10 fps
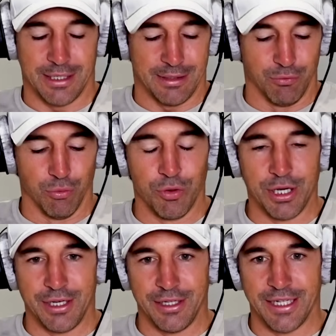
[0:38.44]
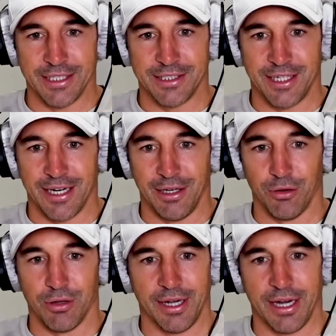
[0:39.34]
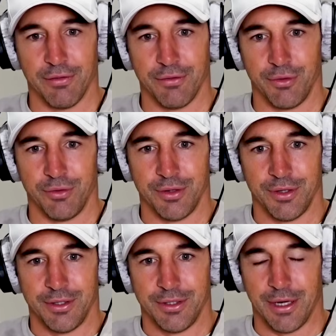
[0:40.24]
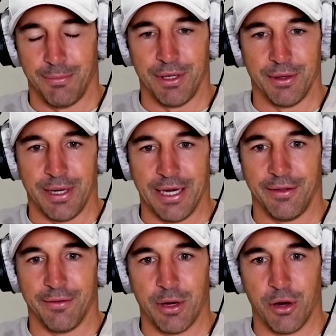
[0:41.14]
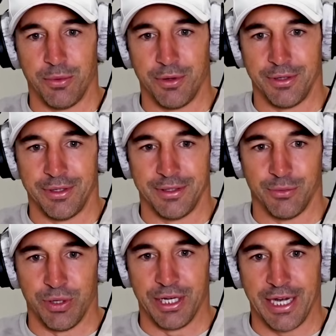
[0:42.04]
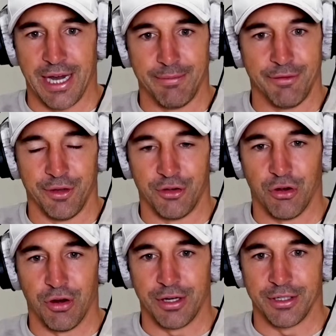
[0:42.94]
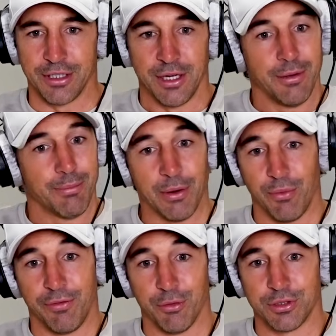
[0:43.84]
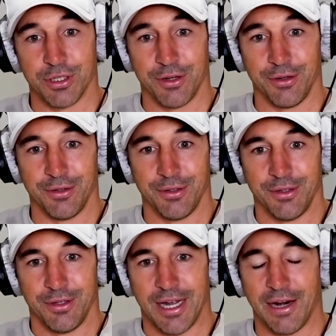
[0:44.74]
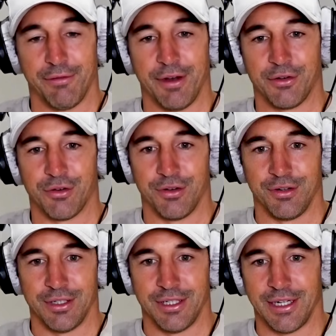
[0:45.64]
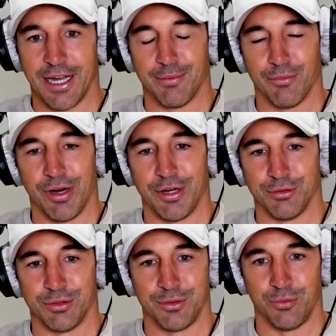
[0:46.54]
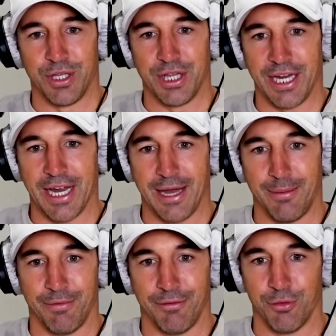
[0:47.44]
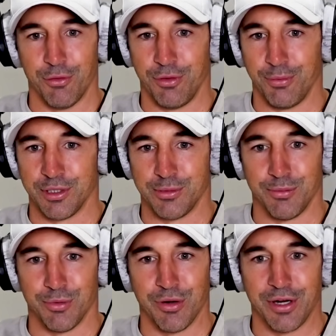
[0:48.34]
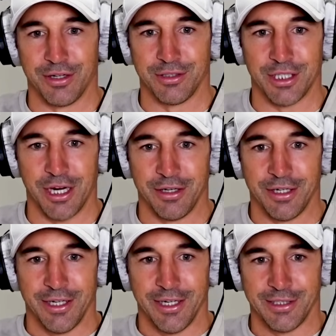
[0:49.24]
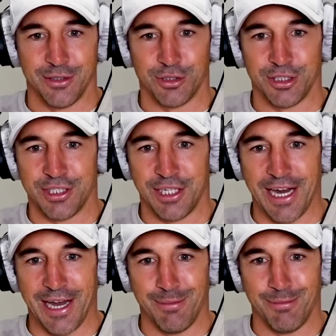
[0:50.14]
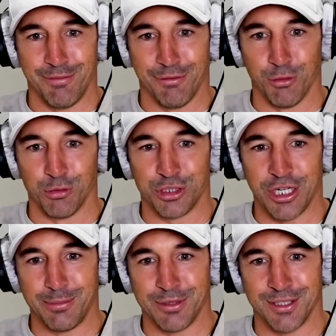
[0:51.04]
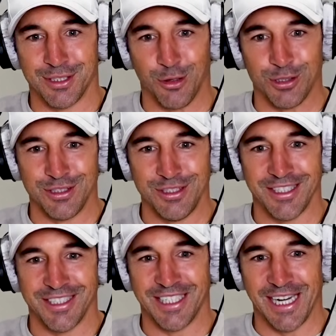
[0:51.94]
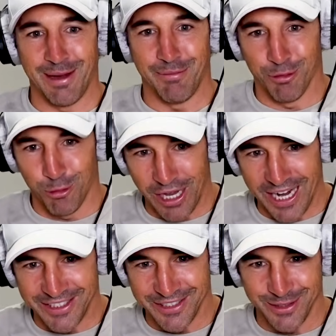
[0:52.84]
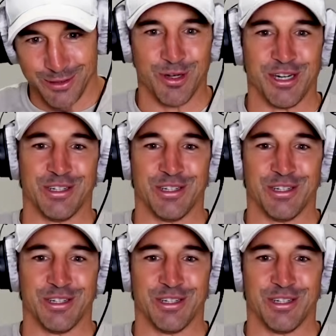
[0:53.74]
rookie yesterday, Lachlan Galvin, be the man of the moment to win a game for the Tigers. But we've also had a veteran in Adam Reynolds win the game for the Brisbane Broncos. So it's not just a game for all shapes and sizes, it's a game for all ages as well.